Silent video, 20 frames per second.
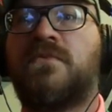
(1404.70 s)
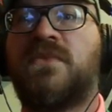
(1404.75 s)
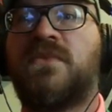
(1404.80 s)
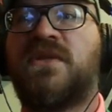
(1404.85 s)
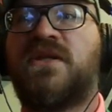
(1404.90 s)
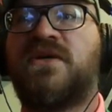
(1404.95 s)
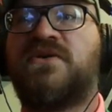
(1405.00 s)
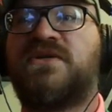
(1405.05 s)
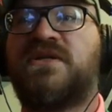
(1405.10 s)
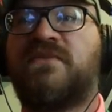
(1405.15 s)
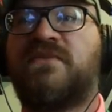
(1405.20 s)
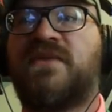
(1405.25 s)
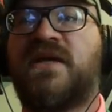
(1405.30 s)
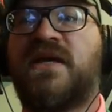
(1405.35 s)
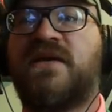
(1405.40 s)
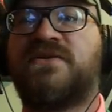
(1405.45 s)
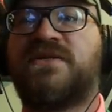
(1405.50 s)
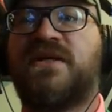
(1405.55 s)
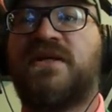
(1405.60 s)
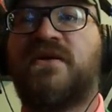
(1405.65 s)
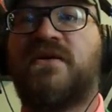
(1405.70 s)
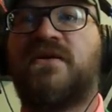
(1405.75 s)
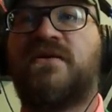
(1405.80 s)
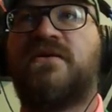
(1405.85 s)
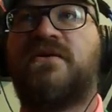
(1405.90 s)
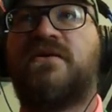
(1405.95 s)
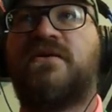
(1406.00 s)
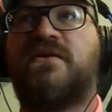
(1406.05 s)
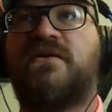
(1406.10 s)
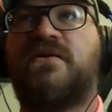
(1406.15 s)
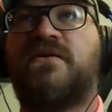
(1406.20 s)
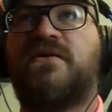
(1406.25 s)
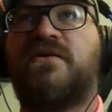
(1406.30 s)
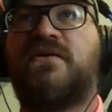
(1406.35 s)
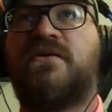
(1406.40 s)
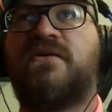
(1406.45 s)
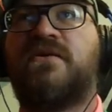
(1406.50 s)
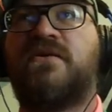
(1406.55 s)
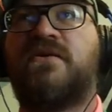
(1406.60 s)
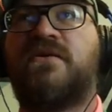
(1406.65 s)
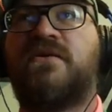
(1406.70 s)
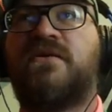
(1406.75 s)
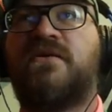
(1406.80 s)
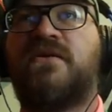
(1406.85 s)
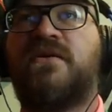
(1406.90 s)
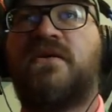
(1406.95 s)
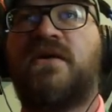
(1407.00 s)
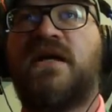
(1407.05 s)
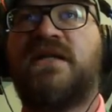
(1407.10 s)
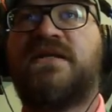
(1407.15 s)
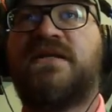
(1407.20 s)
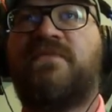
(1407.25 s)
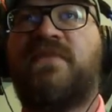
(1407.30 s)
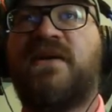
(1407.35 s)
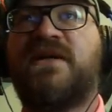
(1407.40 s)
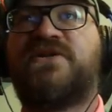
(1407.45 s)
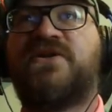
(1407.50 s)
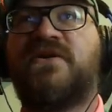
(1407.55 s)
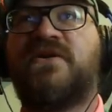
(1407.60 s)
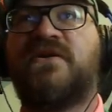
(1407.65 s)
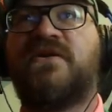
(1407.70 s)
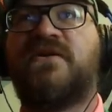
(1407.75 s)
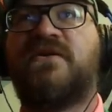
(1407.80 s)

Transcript: There's something else here. It's a picture.